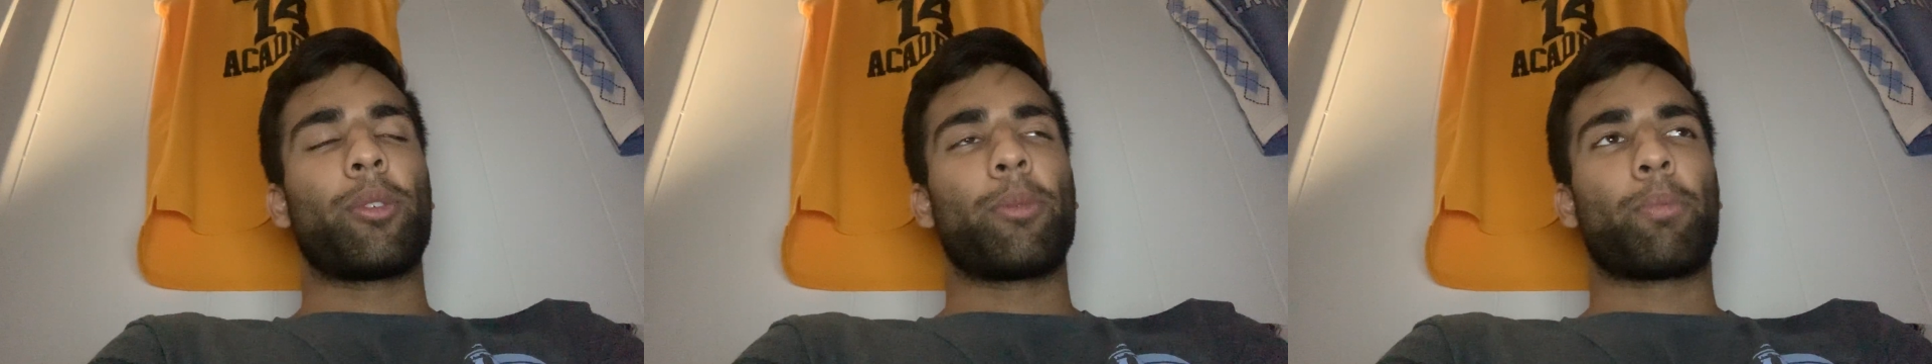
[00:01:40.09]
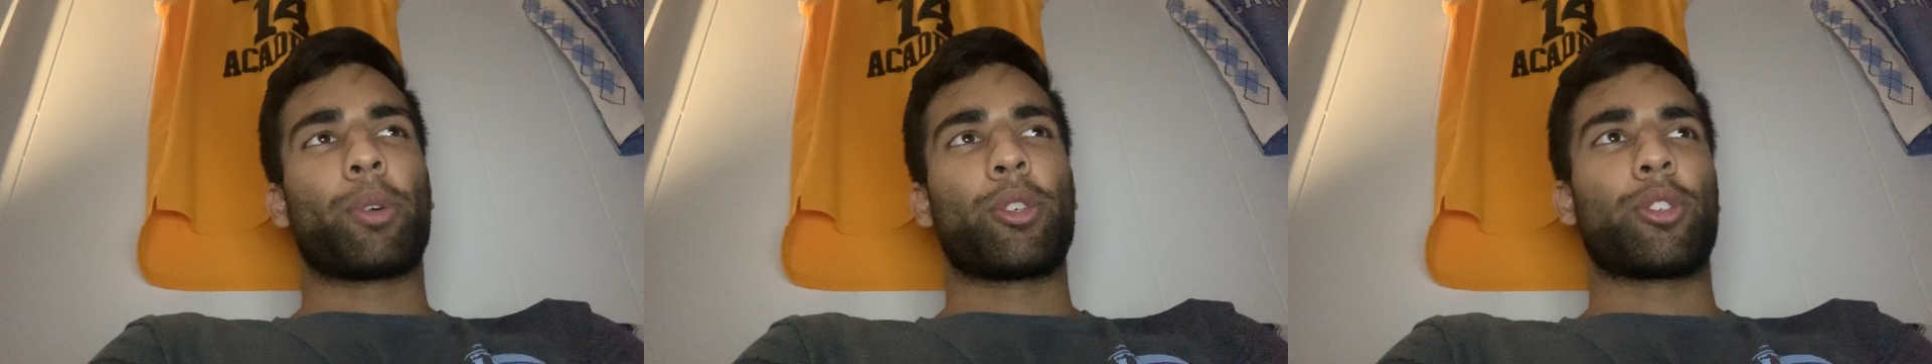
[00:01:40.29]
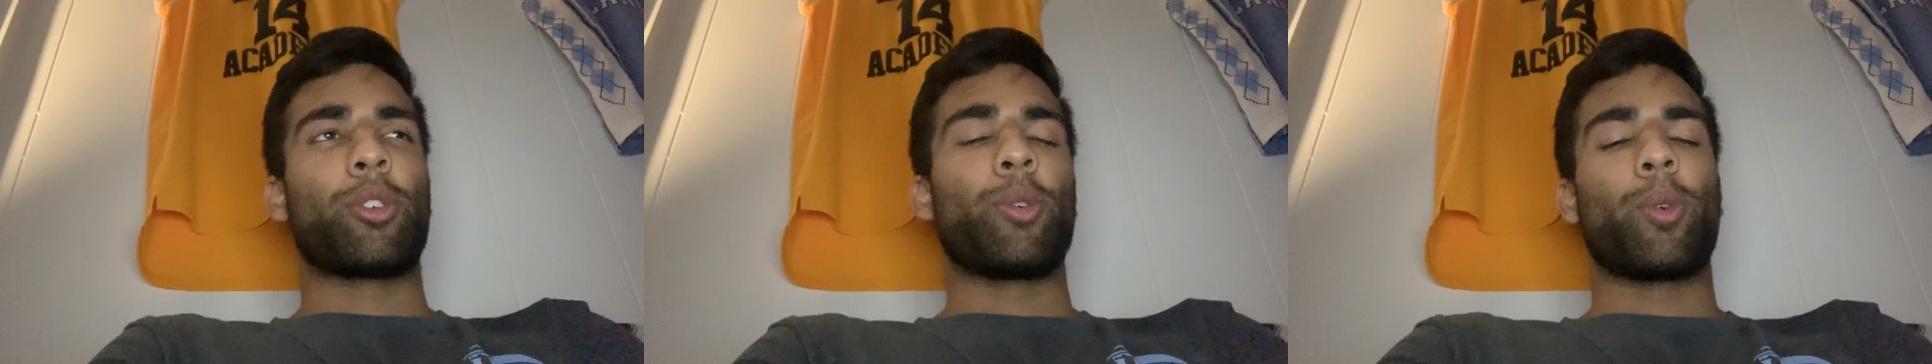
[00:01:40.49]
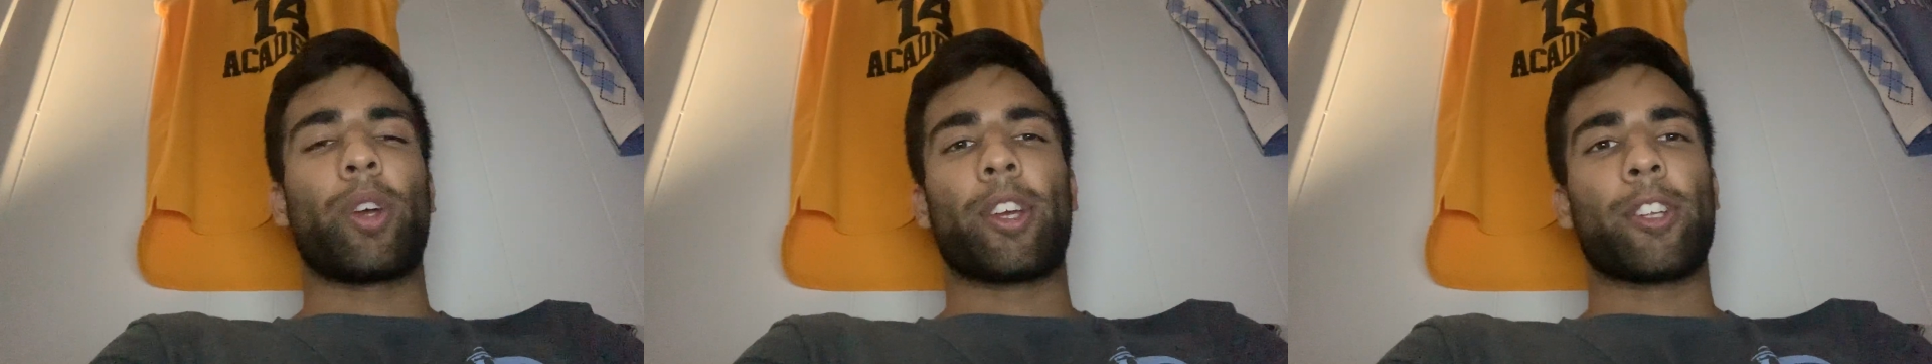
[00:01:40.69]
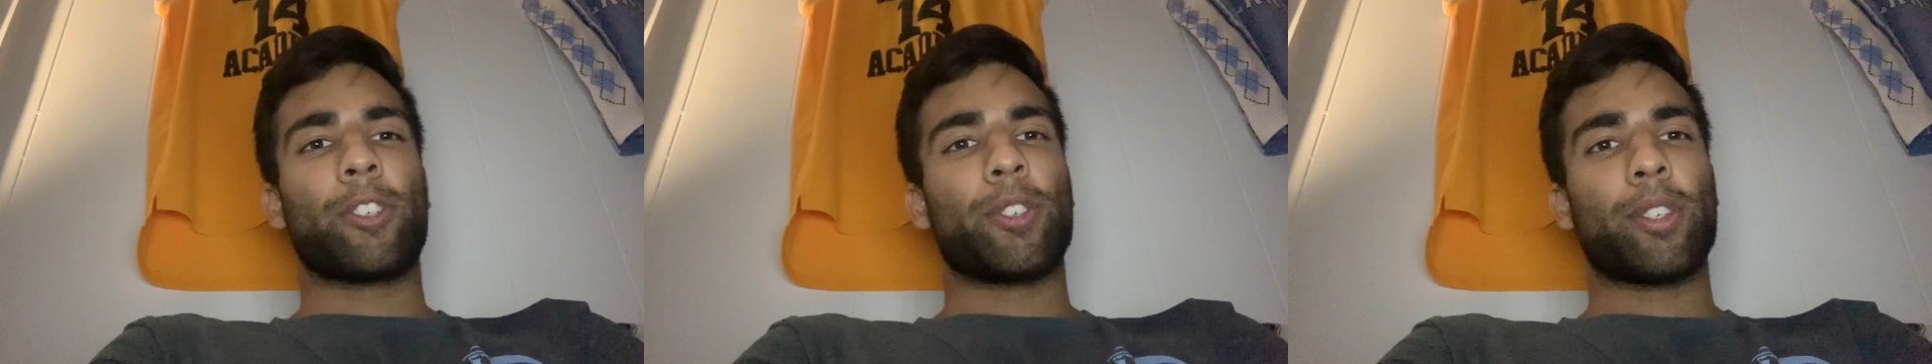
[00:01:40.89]

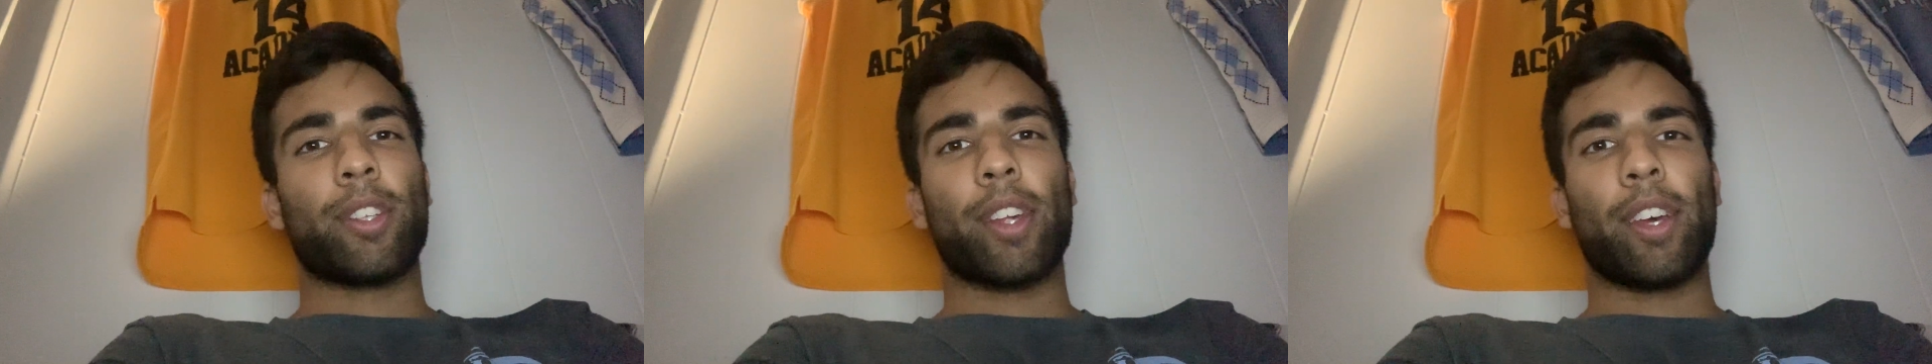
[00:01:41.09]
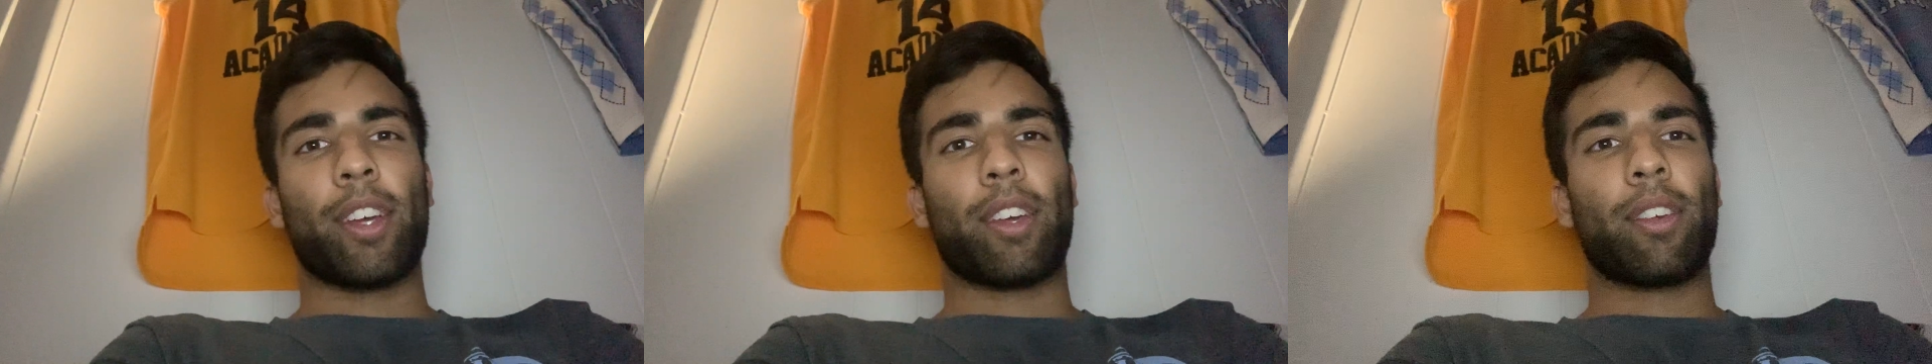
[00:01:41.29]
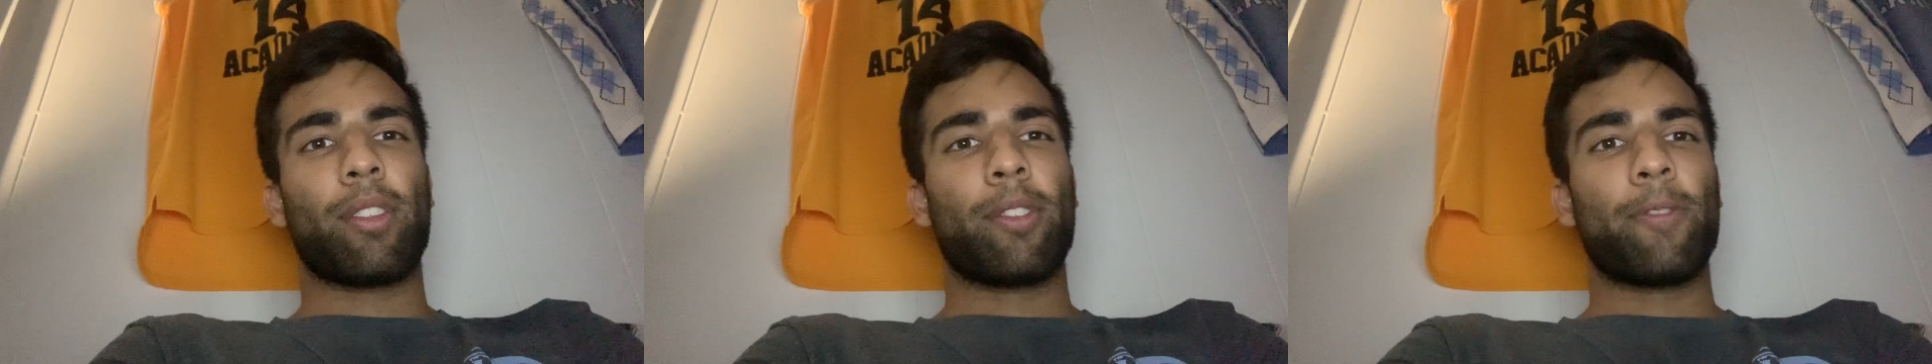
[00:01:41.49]
pursuing just like